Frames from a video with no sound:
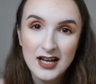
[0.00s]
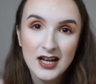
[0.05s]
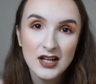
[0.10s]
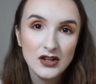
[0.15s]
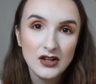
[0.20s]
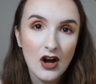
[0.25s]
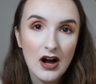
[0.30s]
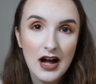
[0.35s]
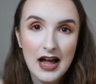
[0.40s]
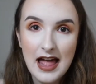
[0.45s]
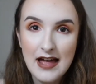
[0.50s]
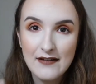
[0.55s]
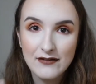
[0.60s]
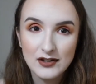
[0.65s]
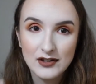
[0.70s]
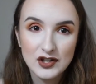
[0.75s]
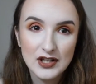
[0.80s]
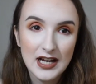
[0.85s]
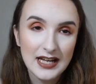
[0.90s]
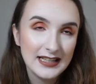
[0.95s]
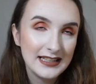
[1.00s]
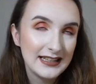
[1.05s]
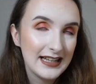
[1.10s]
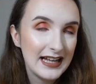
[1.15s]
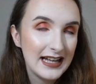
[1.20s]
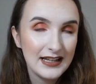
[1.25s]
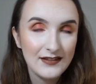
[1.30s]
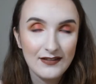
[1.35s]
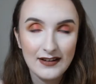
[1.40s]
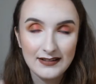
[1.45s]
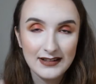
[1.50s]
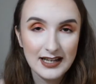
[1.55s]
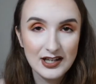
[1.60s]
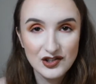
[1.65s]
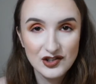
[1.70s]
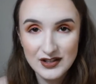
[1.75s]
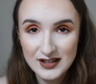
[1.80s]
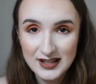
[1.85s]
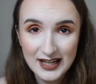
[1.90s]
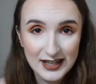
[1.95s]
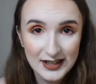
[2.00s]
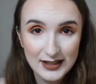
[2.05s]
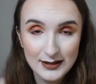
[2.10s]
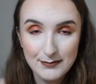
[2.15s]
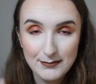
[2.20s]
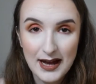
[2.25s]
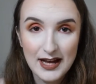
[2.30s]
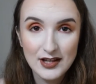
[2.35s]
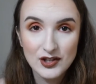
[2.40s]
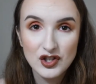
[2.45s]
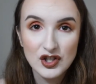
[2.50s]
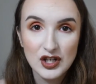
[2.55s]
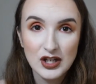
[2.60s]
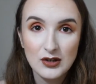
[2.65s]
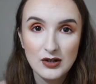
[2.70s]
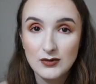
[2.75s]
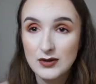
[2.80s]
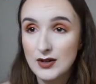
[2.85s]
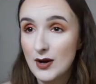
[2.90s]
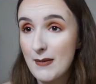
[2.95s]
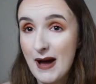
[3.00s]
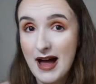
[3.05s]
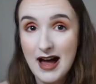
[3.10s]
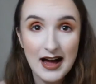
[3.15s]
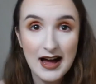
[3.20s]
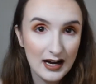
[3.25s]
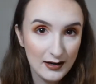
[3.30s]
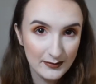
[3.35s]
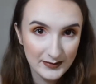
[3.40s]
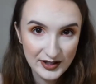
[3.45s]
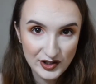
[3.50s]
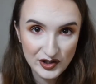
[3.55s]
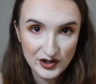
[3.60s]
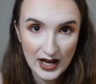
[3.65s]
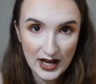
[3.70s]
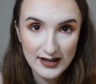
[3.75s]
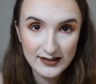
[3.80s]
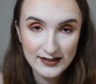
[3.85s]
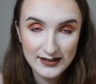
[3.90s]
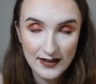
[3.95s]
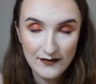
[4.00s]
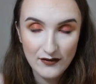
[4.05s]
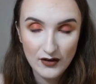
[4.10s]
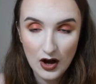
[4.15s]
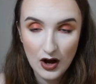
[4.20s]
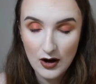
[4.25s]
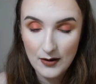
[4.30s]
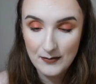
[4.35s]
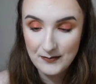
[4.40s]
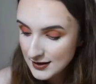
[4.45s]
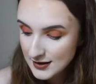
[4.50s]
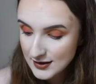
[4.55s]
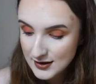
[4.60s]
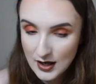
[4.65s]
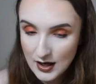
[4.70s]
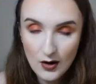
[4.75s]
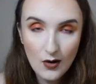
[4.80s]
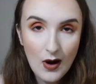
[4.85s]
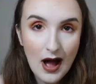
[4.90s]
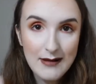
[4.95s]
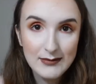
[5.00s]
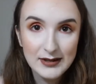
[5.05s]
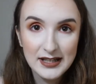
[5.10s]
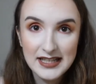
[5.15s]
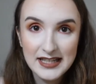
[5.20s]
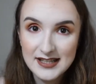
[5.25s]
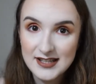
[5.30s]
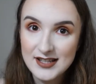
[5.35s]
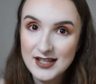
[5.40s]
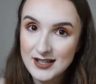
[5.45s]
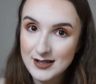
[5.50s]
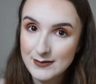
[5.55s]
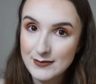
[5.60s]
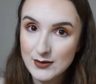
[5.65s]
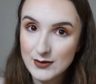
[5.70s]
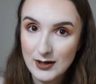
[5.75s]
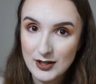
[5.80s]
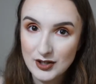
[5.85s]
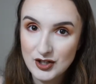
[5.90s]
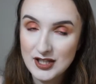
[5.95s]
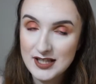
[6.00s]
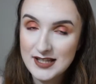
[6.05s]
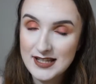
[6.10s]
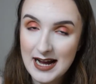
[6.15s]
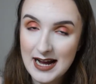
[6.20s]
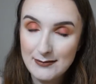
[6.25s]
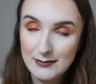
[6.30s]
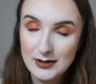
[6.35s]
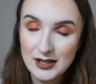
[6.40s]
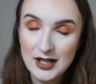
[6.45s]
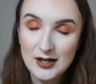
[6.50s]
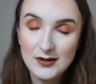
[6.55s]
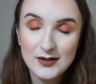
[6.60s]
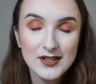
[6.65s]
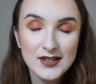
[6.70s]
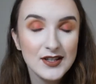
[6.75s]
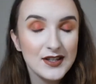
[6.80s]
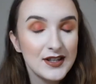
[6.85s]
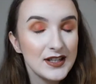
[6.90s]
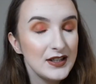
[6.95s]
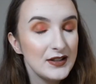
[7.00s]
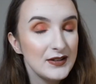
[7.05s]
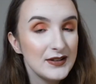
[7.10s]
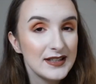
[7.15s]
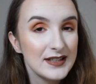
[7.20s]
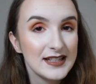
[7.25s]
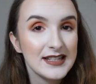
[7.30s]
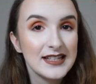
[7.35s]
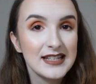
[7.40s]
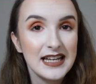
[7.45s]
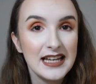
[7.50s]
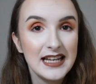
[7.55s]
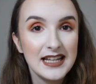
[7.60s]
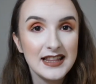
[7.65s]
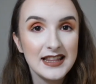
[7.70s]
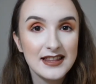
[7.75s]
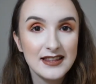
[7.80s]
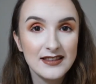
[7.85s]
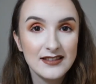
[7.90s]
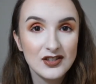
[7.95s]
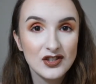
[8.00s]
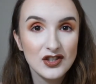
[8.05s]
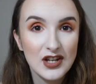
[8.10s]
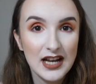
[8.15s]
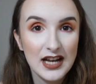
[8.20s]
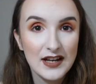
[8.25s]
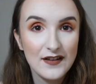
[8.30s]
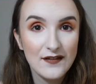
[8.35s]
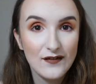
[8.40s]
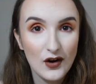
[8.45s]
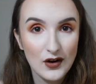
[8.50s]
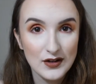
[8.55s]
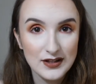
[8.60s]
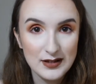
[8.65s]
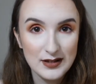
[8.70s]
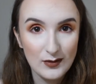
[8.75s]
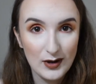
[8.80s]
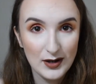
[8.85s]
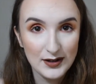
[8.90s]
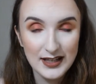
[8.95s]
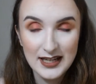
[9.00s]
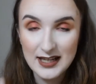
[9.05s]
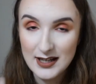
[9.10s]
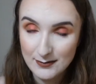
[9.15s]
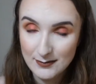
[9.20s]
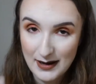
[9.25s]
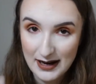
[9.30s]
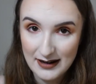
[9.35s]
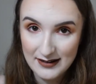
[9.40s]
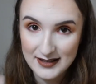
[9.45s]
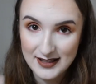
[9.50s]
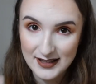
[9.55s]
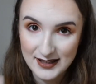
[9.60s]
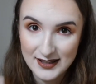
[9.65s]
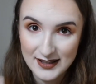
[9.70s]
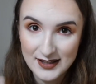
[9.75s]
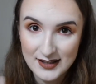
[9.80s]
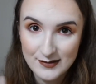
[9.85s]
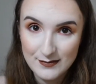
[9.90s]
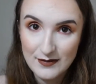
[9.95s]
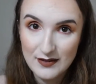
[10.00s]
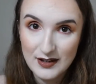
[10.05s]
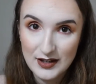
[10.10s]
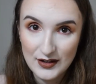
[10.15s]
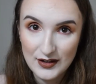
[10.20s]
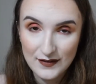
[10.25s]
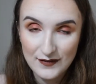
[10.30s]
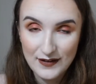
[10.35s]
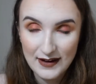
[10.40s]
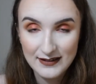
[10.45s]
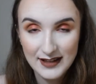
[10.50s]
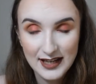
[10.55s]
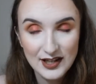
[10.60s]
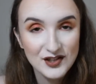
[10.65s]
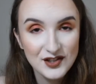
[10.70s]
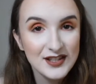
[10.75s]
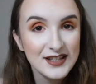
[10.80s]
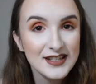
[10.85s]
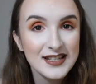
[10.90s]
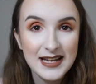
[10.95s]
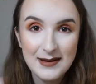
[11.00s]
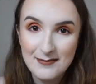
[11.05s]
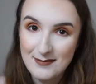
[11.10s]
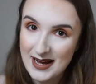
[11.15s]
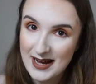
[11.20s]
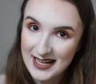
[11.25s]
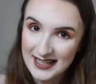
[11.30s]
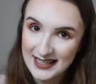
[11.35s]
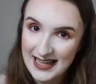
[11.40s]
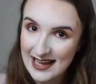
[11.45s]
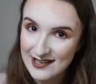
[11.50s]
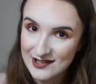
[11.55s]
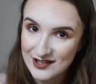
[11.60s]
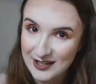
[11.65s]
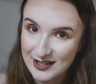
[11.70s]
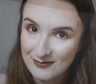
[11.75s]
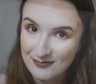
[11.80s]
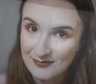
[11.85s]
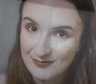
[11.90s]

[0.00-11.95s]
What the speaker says: Not every shade in any foundation is like going to match you, no matter how many shades they've got. So I'm going to insert some swatches down below so that you can see shade 41 in comparison to some of the other foundations in my collection.